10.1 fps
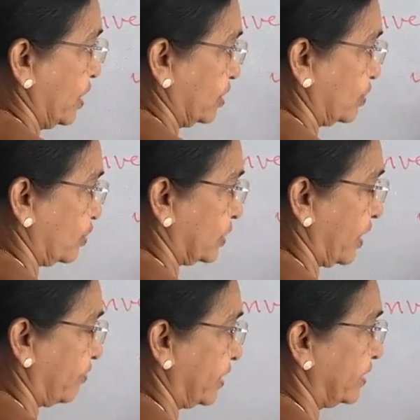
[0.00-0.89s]
So
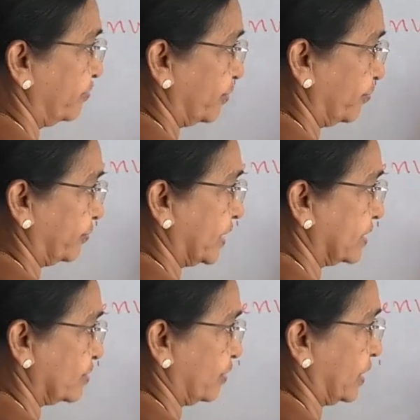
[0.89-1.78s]
7
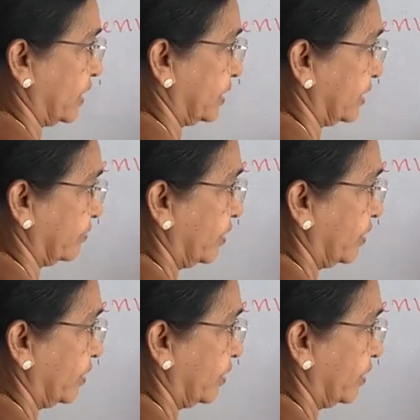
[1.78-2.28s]
15s 100,